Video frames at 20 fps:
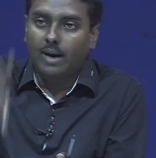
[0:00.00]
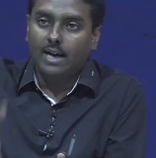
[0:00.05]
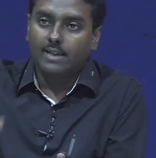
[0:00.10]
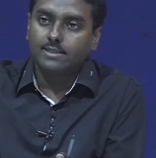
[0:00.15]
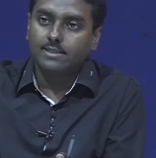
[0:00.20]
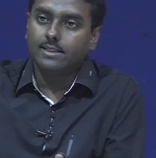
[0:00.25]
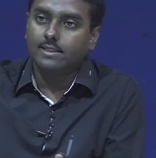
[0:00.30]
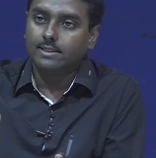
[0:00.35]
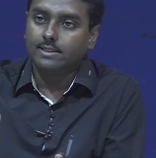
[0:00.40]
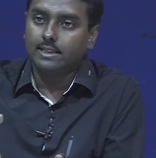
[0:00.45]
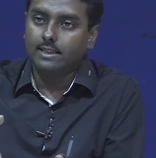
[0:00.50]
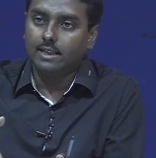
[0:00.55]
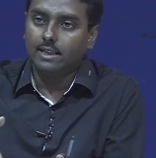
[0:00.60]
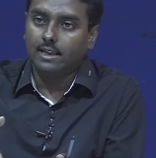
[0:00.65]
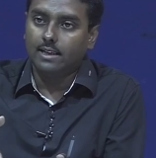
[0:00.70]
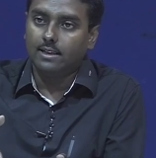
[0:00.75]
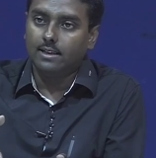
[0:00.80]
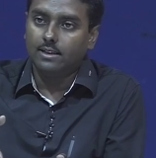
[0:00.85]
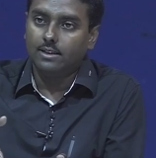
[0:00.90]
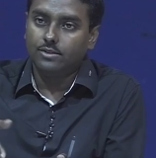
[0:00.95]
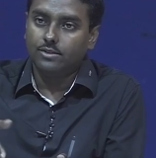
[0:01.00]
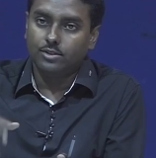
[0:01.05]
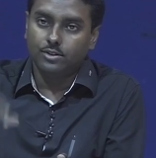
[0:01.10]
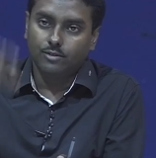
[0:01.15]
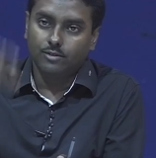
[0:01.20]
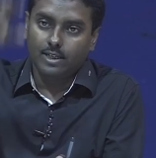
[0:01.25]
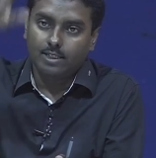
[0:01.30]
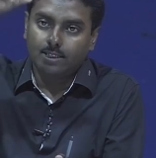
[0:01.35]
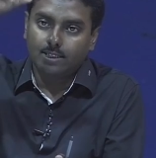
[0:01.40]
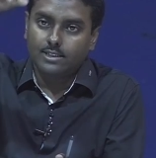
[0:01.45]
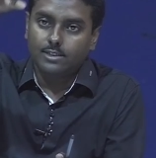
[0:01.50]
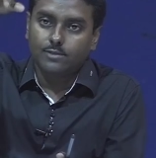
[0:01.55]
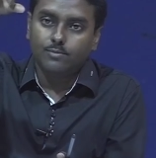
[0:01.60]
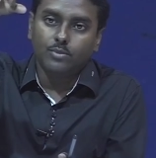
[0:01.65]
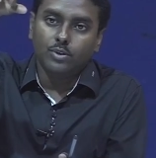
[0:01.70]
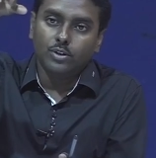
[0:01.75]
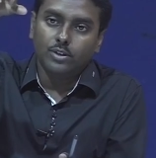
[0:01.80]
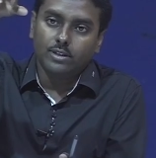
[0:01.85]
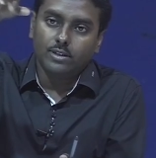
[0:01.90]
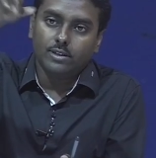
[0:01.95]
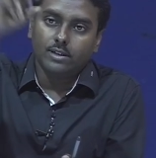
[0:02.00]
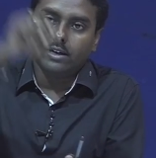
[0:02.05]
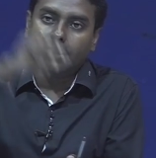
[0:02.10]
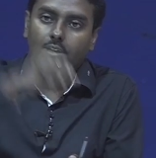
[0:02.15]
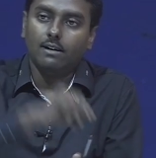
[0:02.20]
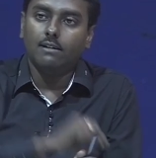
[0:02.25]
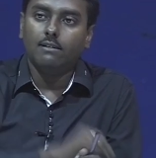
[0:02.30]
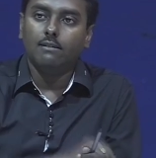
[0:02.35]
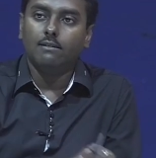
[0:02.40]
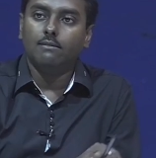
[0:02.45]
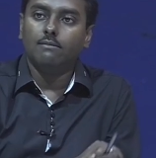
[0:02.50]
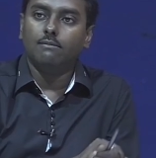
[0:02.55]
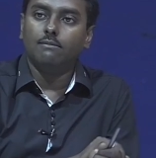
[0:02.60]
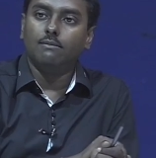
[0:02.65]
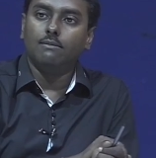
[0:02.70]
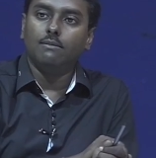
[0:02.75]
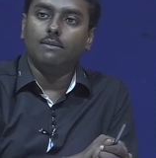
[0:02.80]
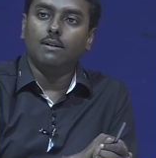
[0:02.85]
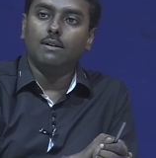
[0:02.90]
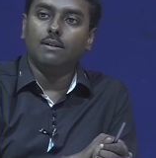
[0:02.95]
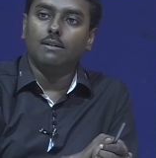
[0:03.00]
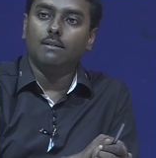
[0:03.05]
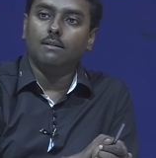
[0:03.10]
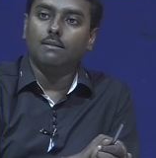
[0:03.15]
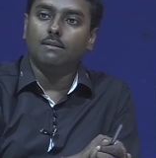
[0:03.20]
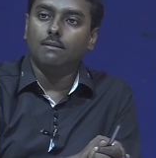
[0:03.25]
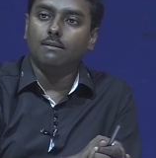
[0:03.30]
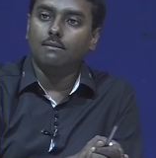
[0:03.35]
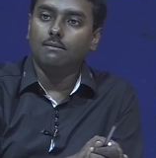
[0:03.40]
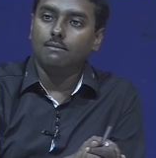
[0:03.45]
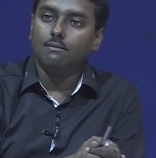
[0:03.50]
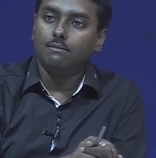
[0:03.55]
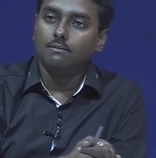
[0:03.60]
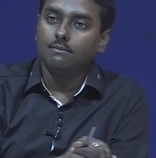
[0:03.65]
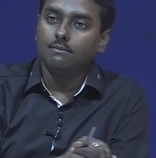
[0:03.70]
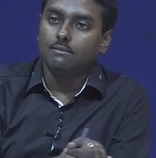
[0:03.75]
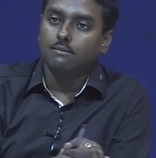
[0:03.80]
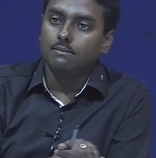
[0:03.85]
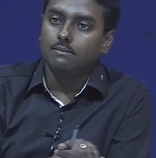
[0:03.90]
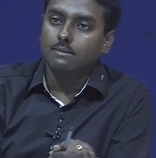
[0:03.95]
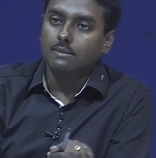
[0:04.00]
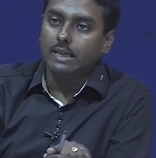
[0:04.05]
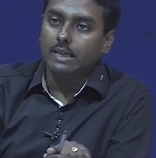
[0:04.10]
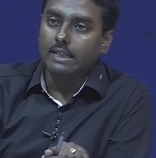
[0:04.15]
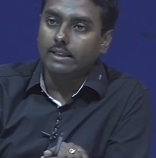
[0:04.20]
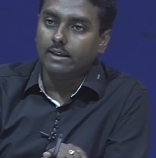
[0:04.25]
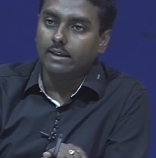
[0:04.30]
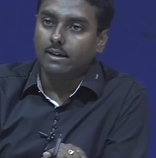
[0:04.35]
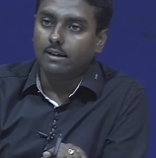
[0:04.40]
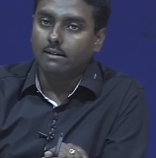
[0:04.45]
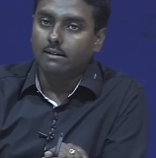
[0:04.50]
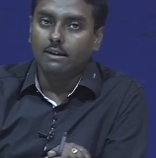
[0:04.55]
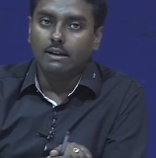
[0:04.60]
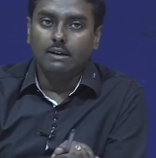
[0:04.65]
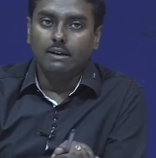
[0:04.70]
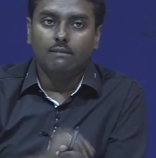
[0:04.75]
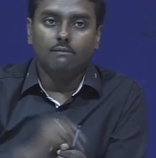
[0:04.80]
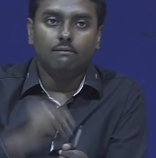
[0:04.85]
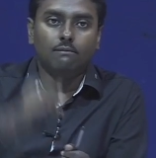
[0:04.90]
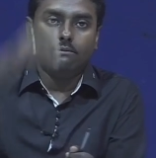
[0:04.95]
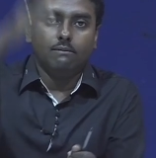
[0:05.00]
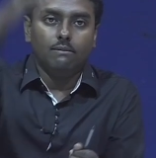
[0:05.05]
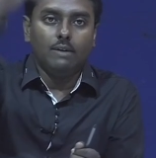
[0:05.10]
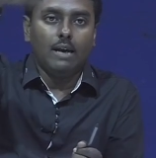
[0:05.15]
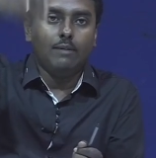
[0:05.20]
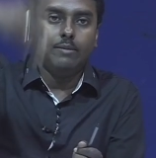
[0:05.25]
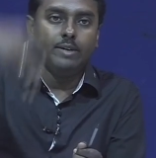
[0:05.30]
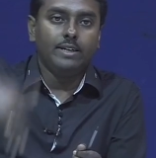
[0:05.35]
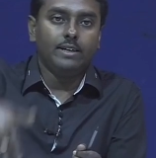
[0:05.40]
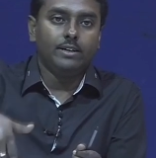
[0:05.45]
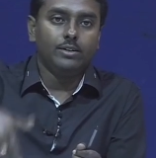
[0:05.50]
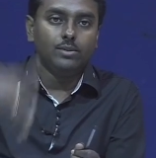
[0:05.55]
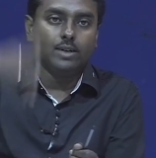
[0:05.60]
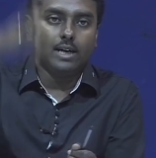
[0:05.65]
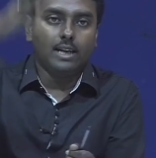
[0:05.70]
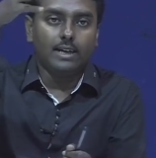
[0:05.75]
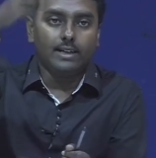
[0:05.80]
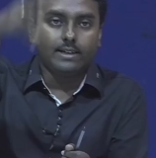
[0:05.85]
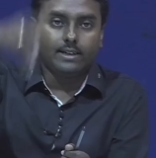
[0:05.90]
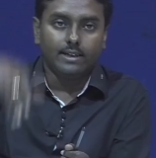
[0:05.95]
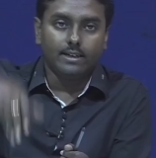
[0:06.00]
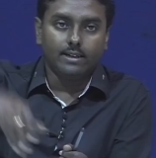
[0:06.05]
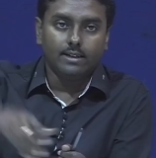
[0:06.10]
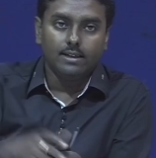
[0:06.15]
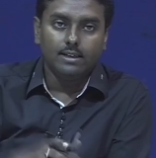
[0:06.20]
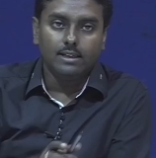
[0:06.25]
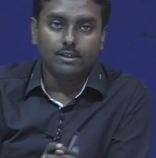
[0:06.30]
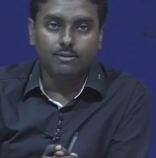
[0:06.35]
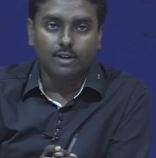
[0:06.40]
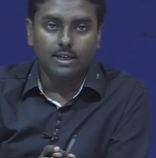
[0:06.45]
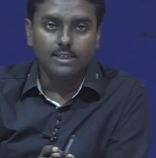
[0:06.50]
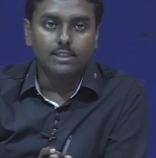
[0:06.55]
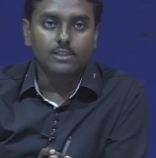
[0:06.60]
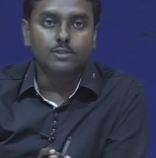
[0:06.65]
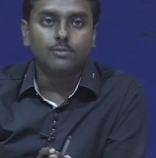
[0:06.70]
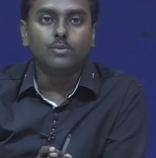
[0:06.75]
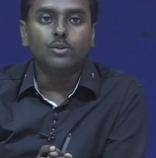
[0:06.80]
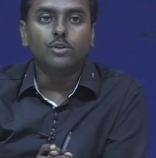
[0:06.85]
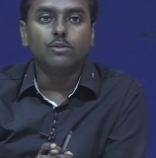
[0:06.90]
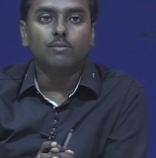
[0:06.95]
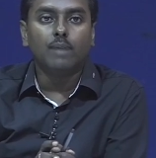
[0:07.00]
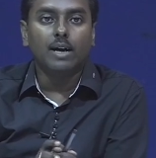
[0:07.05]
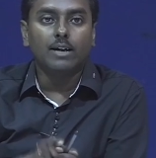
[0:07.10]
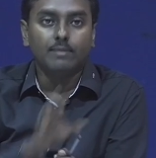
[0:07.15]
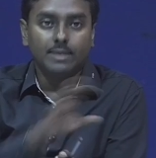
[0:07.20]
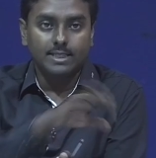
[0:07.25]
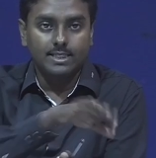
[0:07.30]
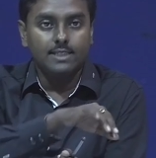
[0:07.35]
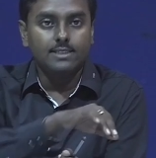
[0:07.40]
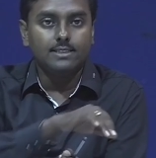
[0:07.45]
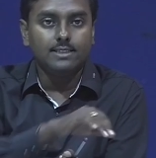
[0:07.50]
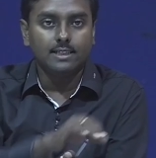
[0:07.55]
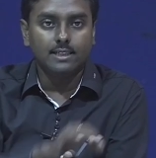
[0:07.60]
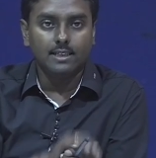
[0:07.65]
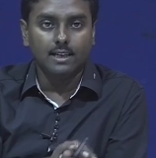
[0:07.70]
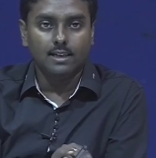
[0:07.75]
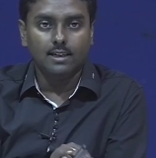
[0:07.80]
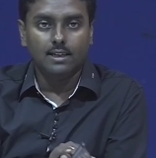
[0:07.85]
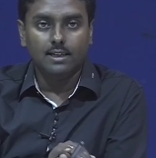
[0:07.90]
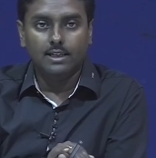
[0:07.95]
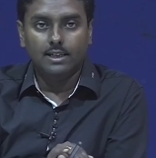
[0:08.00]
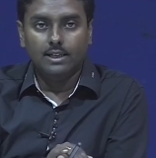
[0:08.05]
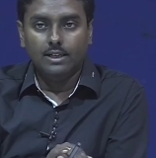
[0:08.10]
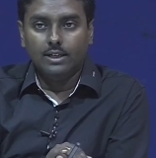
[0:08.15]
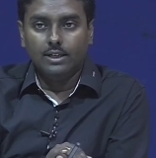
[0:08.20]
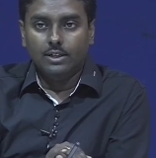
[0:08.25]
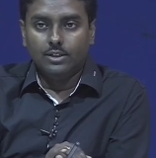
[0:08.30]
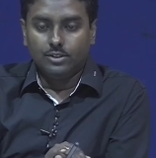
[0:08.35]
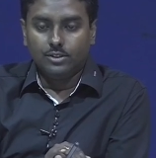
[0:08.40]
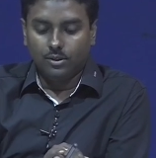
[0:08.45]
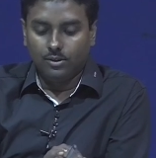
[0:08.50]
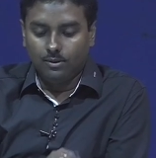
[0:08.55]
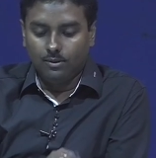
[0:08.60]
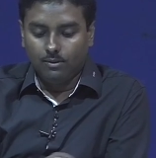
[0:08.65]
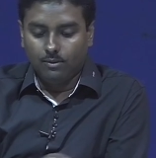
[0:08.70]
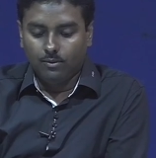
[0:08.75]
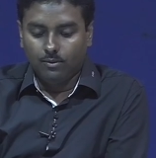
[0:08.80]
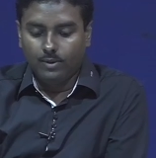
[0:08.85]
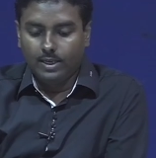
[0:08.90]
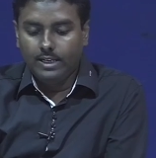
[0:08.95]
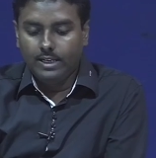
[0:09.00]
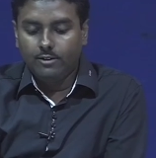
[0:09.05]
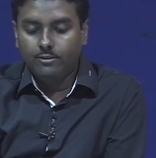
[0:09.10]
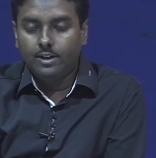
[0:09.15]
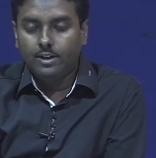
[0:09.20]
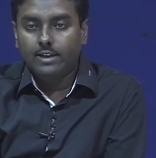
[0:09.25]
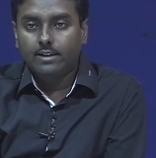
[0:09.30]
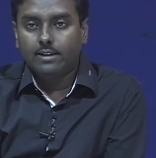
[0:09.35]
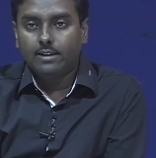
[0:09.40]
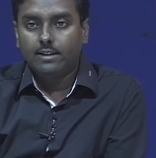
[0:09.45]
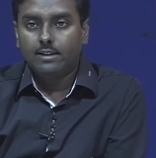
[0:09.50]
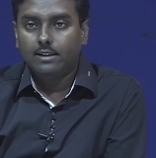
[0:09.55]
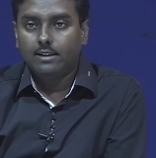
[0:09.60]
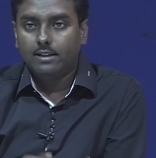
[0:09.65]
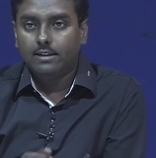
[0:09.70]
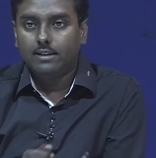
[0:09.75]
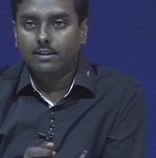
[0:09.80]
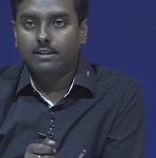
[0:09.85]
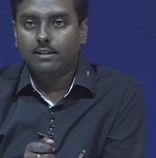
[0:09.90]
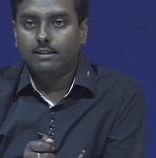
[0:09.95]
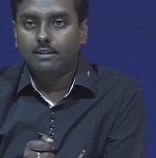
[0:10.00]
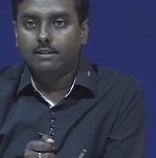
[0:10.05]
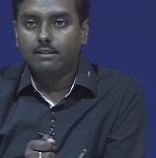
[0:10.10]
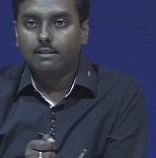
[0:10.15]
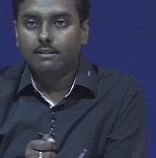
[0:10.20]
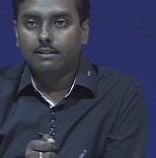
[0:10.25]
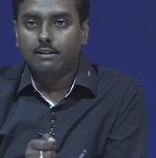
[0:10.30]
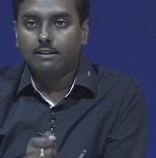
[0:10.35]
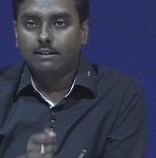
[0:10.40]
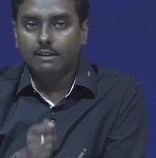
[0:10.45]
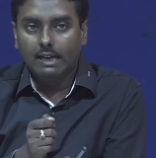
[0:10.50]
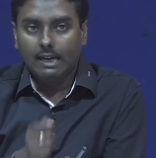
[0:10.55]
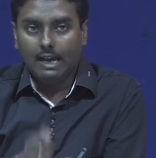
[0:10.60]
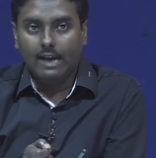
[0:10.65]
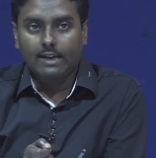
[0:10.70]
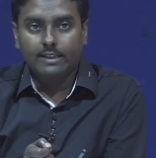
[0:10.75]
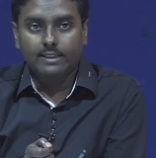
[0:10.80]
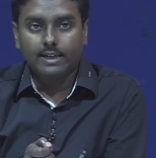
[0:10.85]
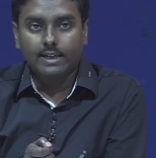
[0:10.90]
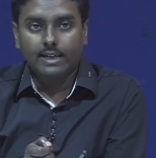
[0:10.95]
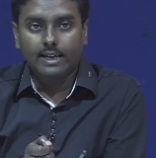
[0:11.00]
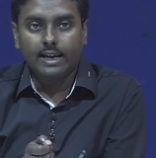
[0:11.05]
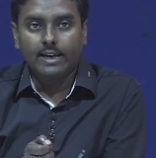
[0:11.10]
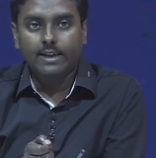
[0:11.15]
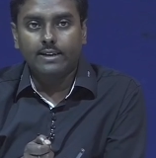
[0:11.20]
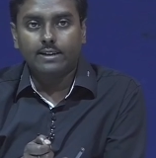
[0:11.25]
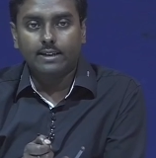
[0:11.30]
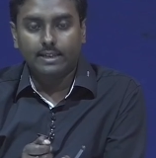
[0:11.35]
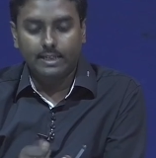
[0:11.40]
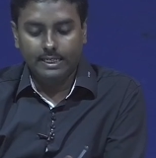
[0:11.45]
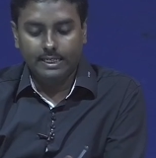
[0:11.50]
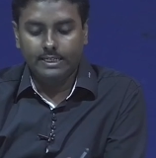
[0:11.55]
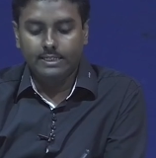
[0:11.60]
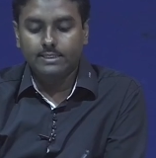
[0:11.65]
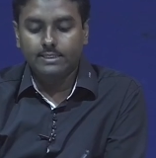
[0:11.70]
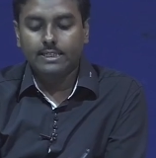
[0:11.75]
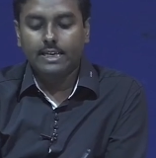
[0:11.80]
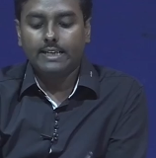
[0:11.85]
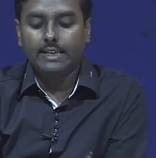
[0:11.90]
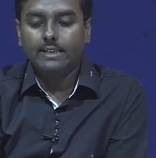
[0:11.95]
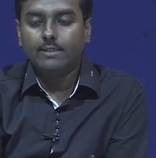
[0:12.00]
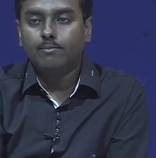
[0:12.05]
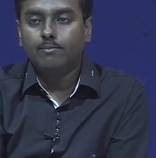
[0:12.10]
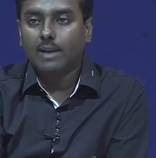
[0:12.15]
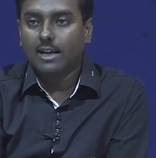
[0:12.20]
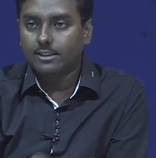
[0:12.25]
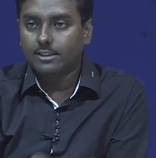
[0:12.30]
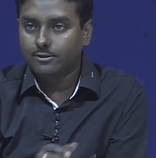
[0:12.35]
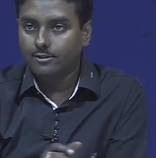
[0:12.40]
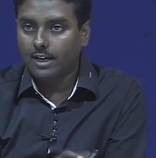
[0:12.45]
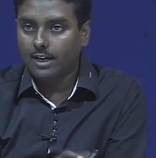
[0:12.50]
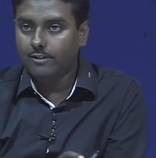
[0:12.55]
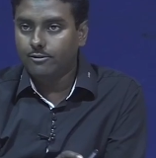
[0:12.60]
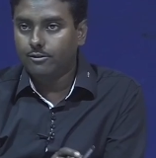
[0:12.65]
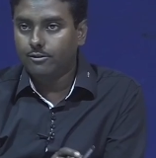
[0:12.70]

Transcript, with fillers: pass the signal. So, if I just put uh, uh, in the emitter to collector if I just put my message signal. So, whenever at the gate it is getting plus 5